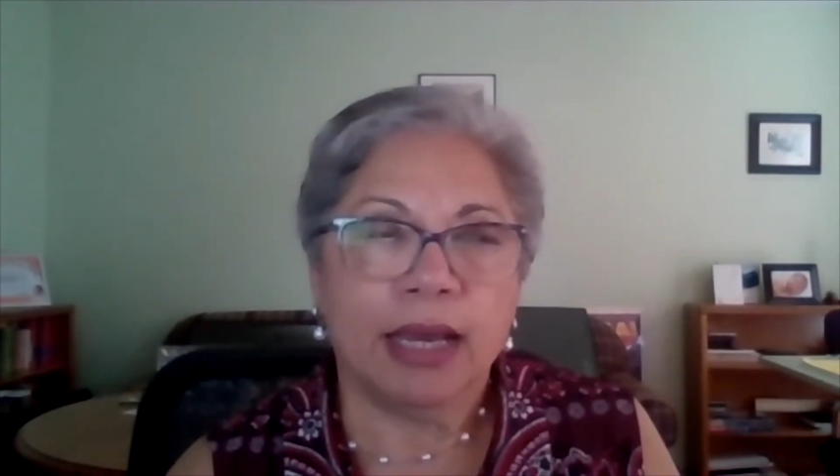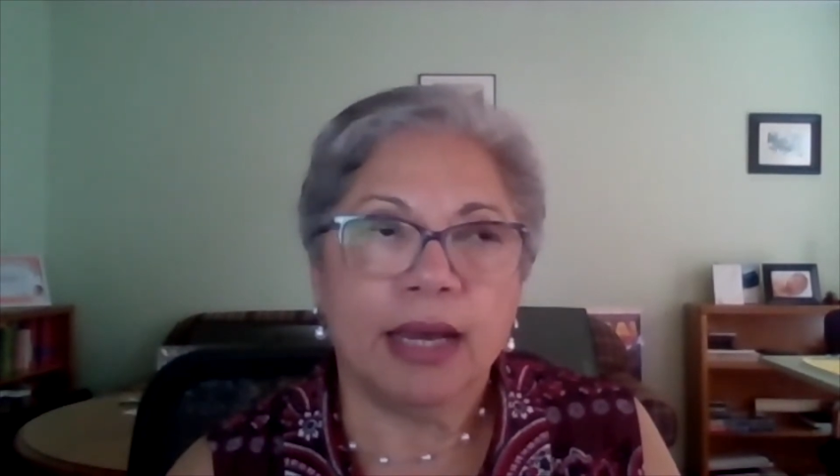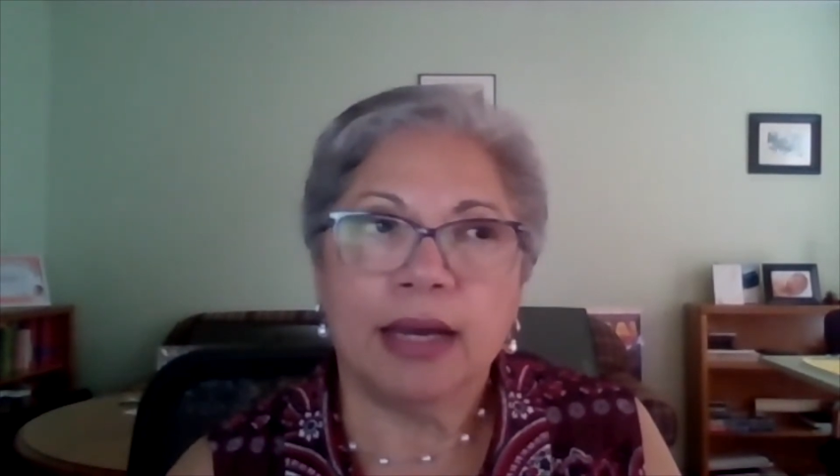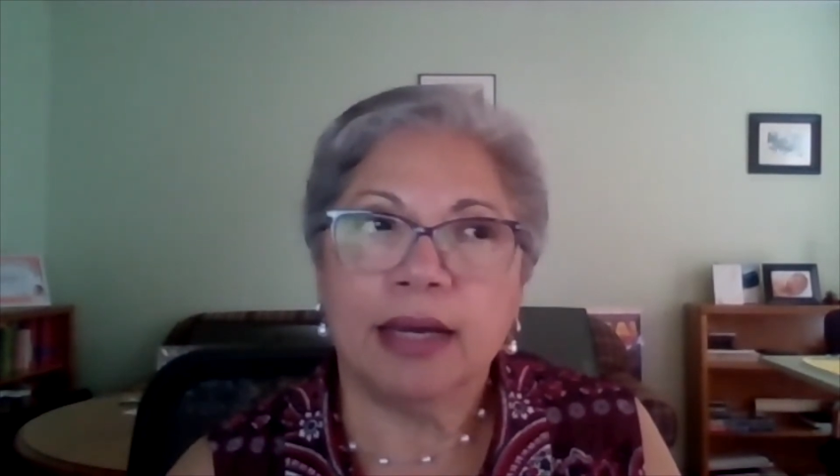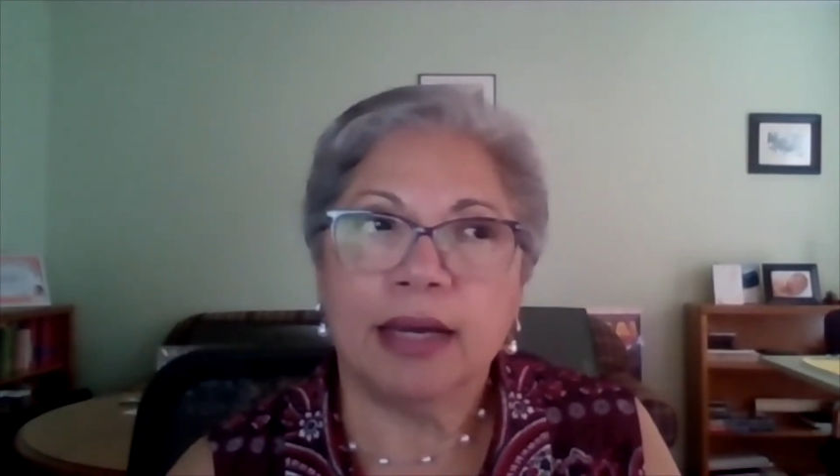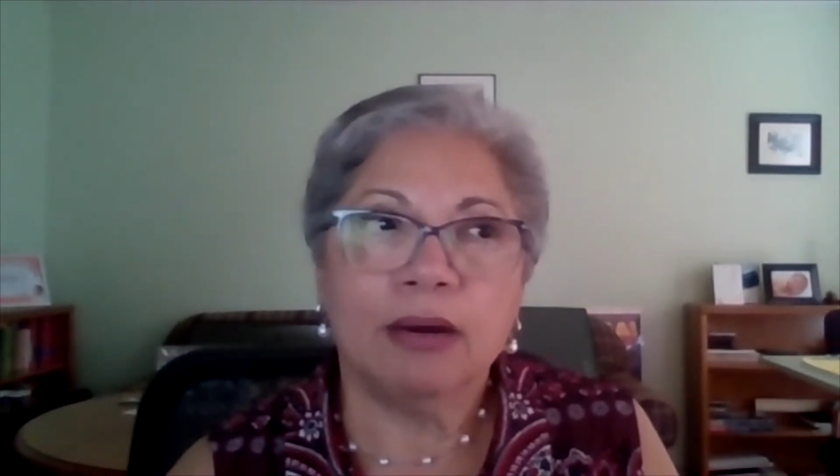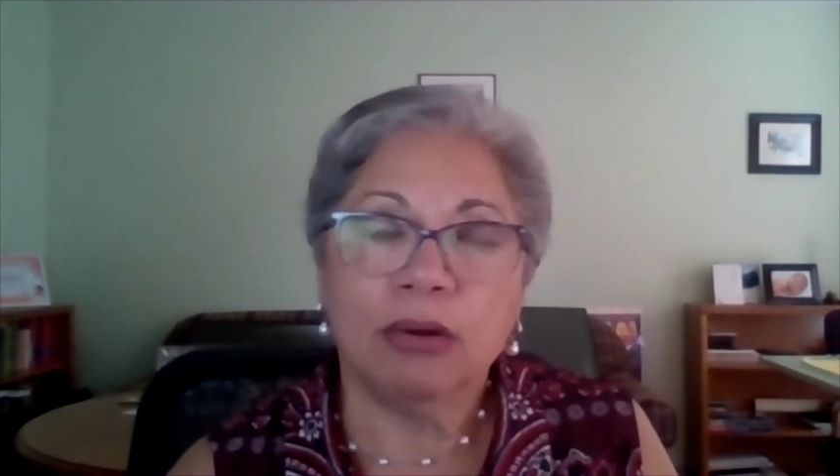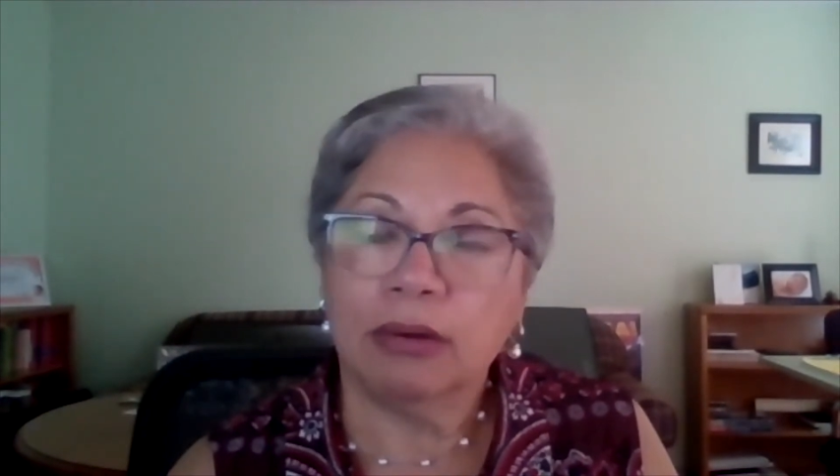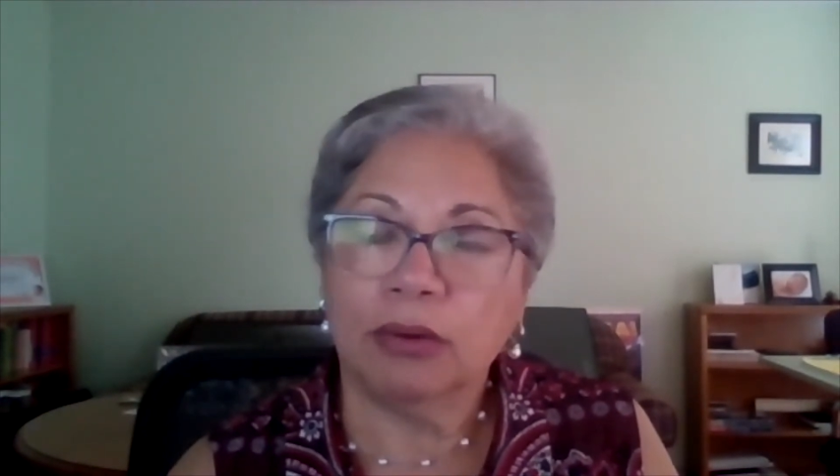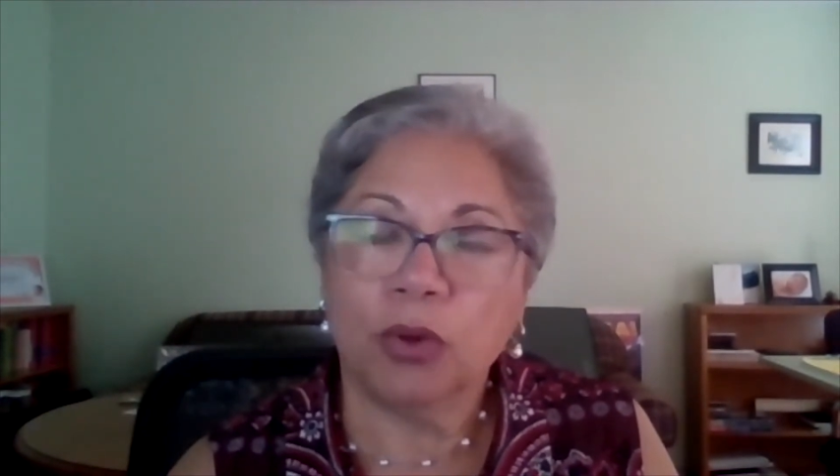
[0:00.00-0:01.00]
uh,
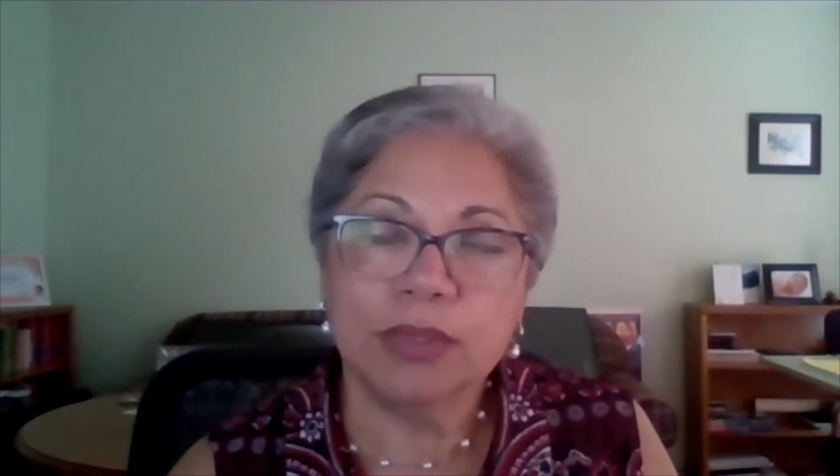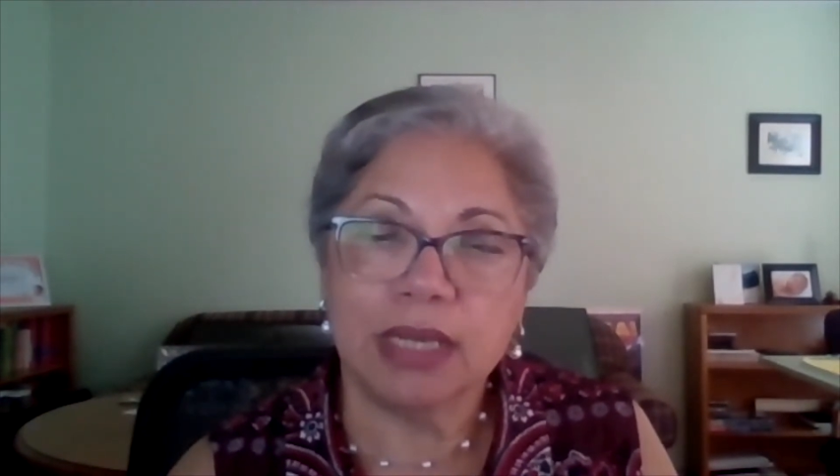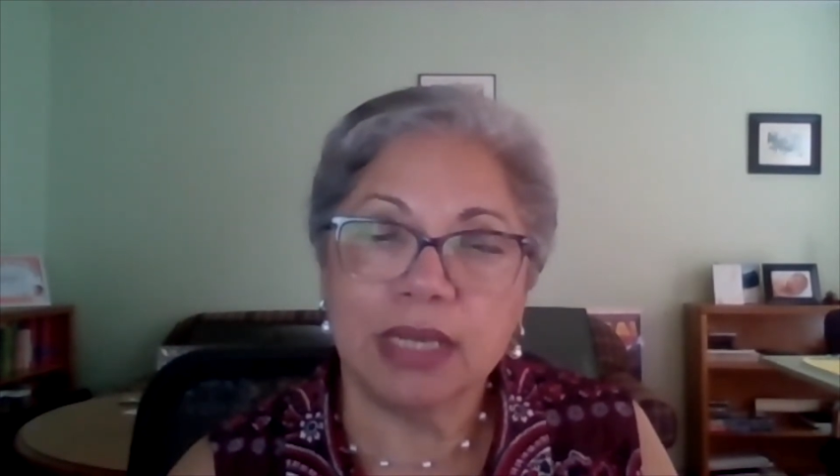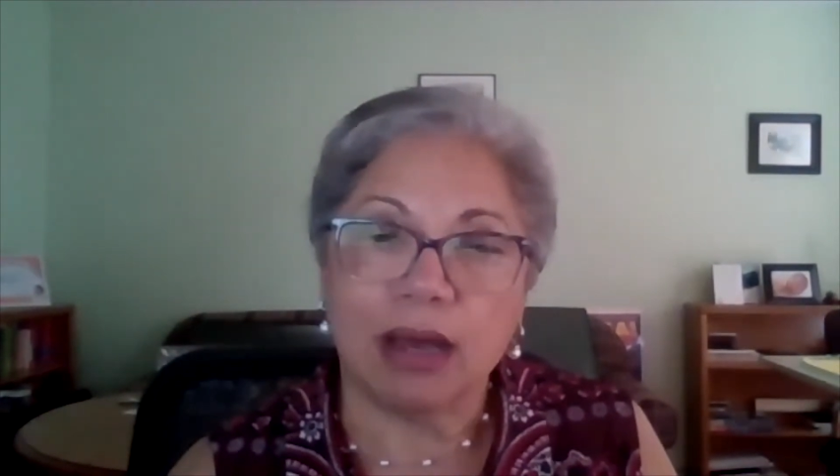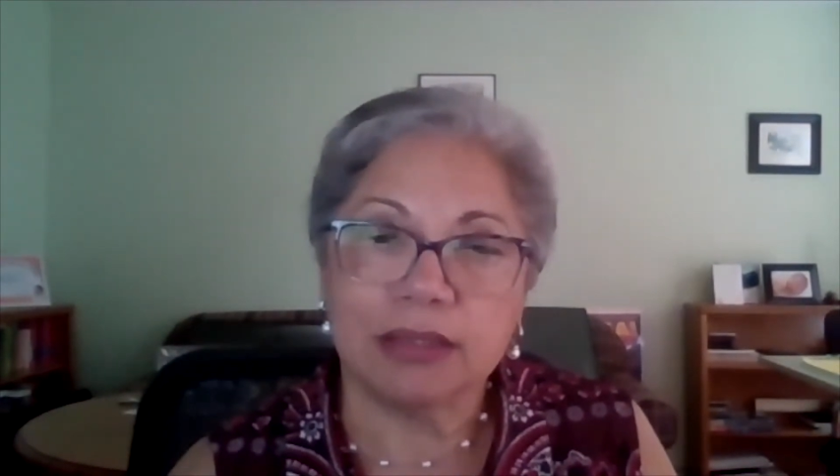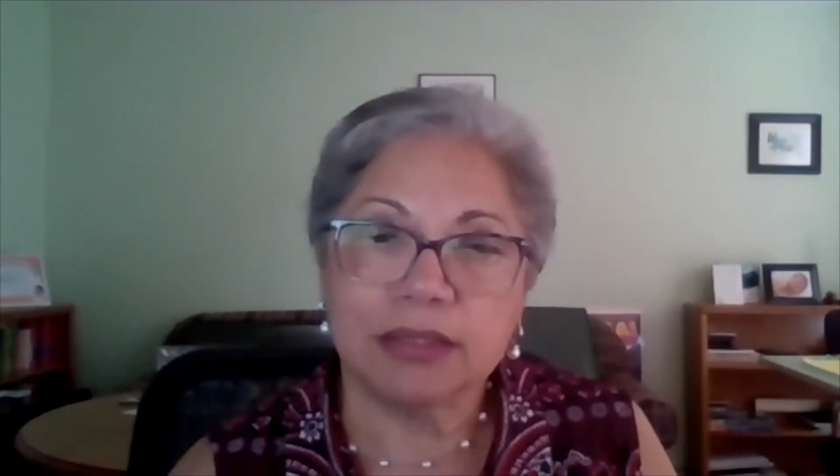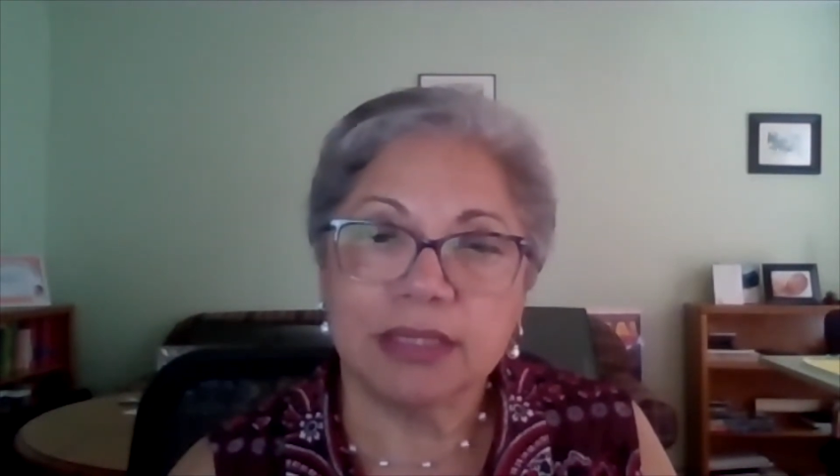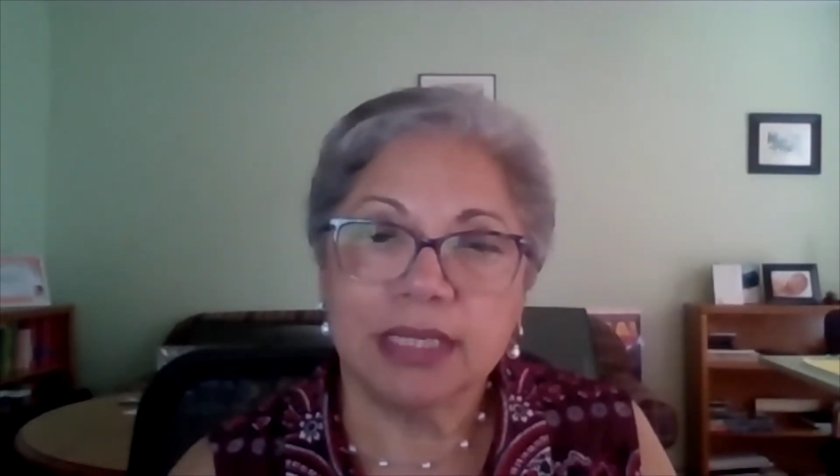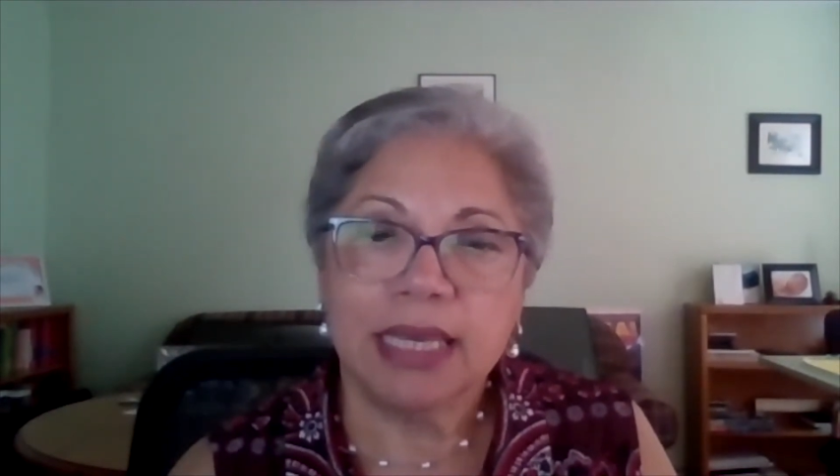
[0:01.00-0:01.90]
closing costs